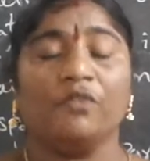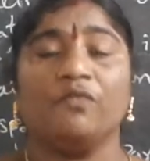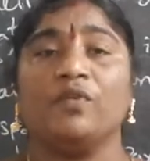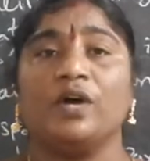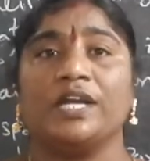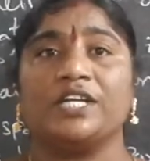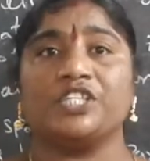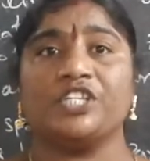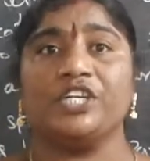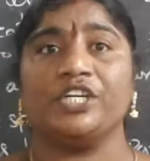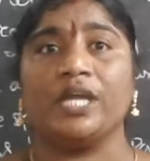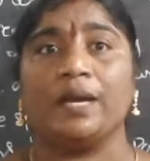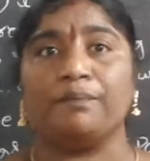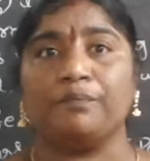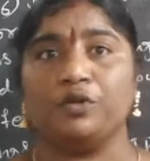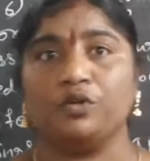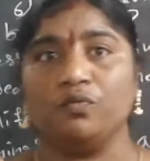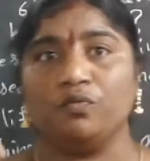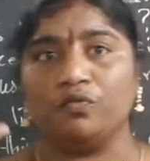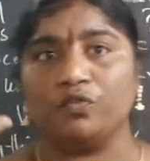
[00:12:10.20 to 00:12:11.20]
Worksheet
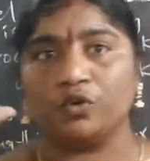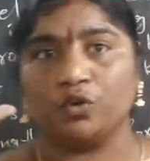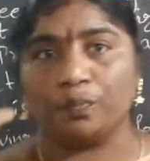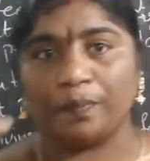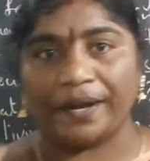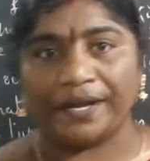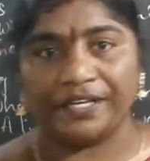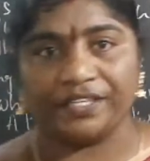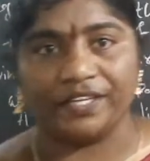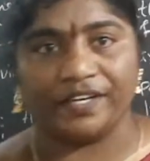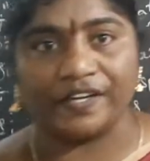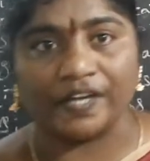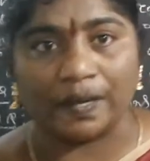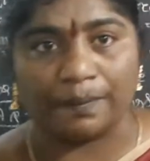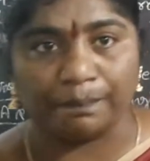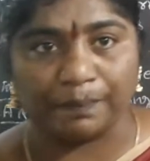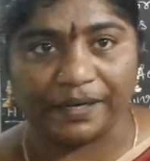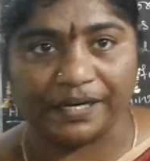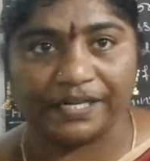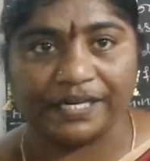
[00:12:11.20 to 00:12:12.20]
up to 2.3
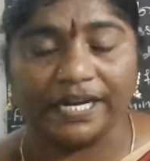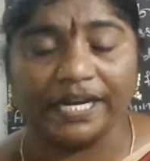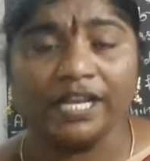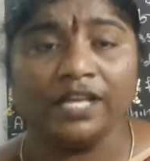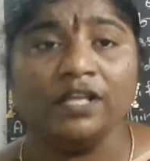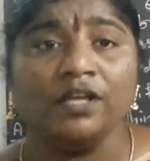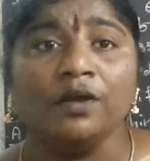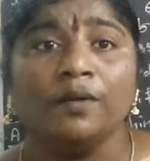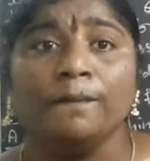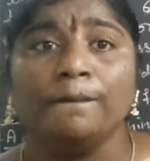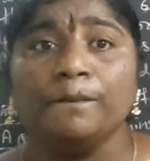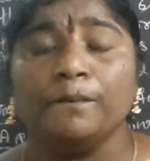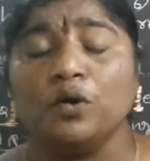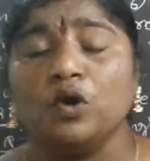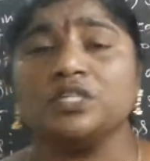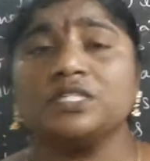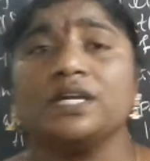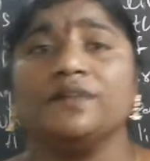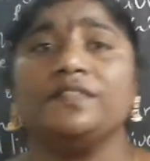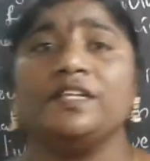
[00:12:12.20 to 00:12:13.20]
completed.
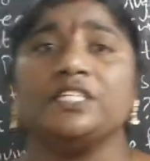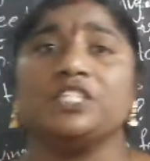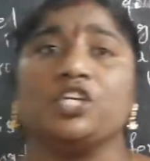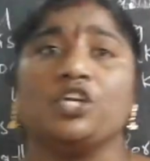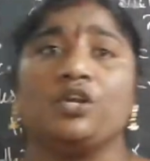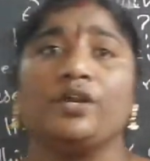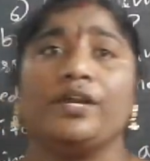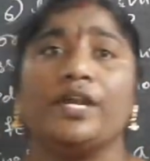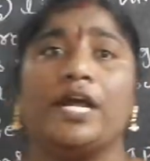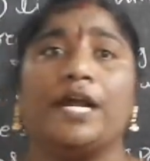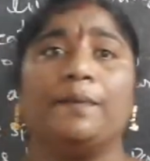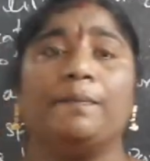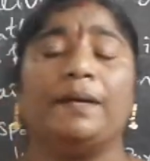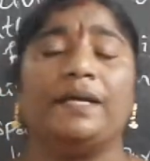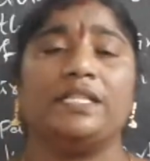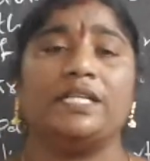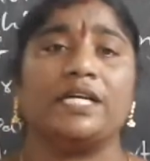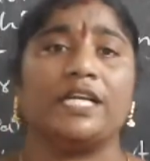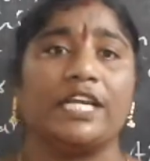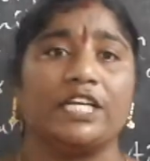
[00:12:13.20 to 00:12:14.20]
Most of the children not
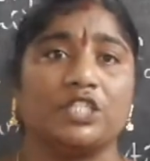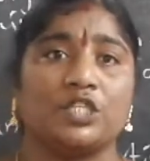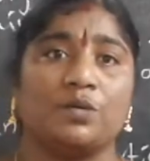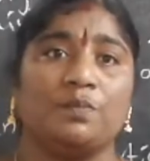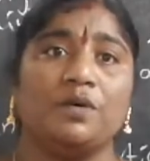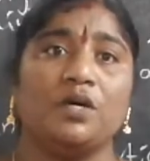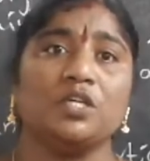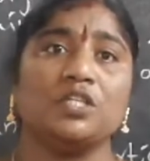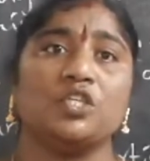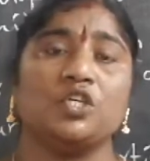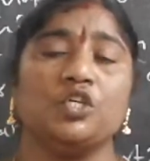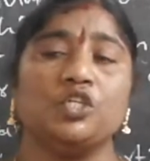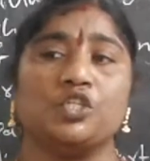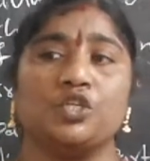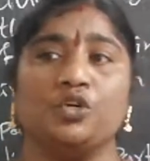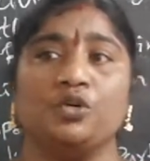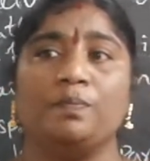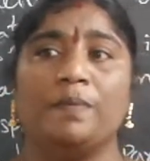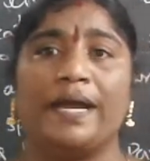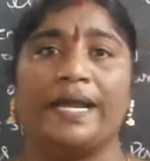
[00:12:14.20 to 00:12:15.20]
buy the textbooks. You
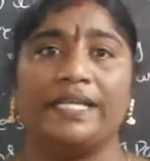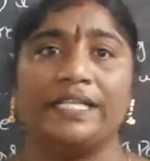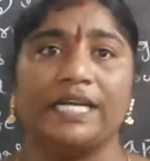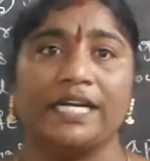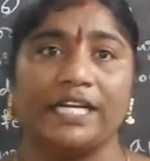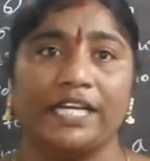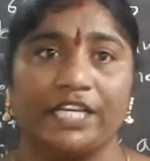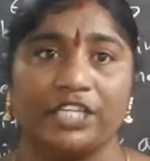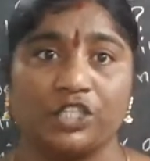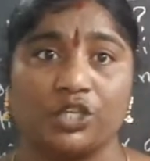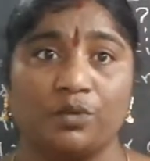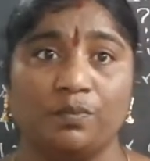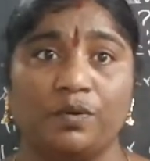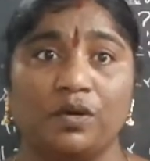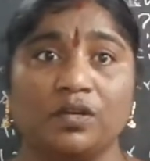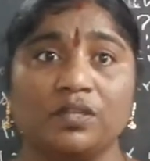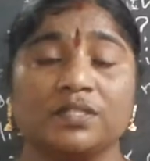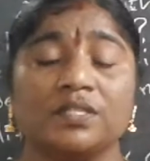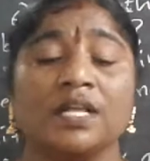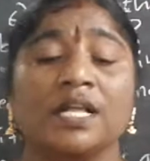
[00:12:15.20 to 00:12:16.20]
should buy the
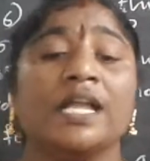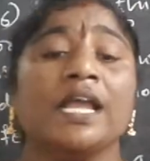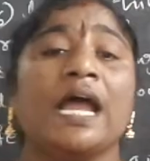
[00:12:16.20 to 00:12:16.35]
textbooks.